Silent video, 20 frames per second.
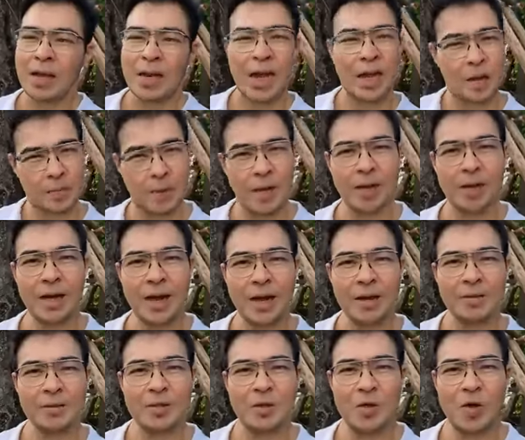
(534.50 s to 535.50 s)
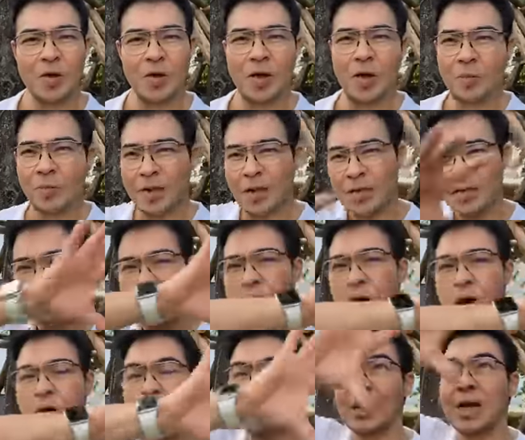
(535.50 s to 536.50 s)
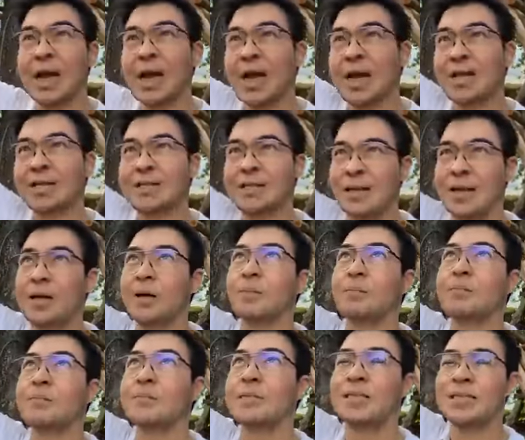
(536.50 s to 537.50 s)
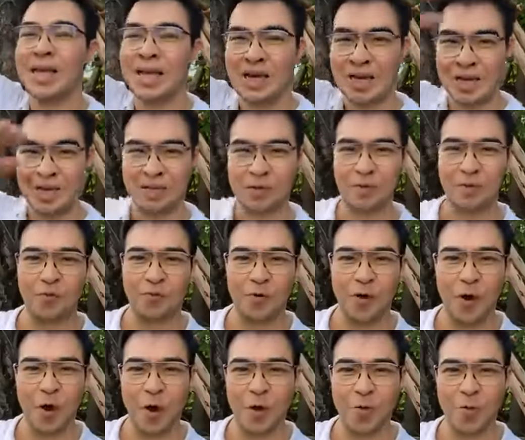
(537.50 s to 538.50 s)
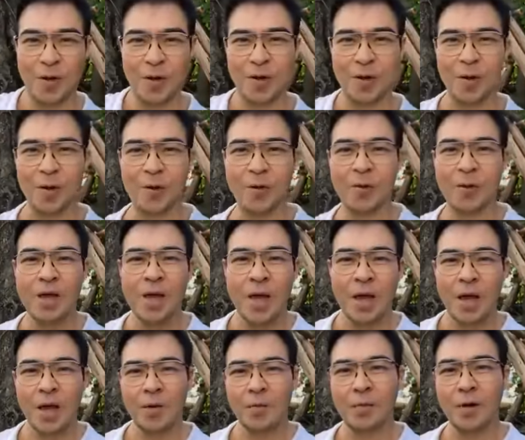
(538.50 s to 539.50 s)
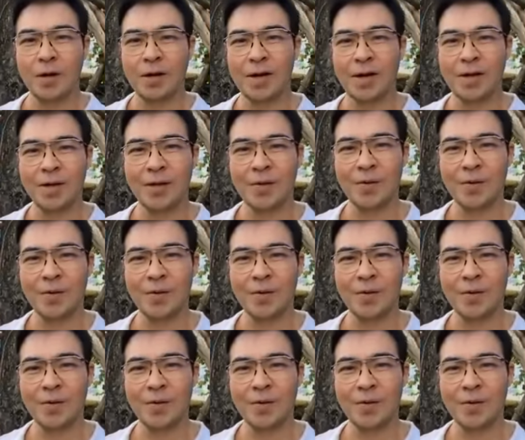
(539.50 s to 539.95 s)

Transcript: like a penthouse, you know what I mean? It's all glass, ceiling to floor window. And what they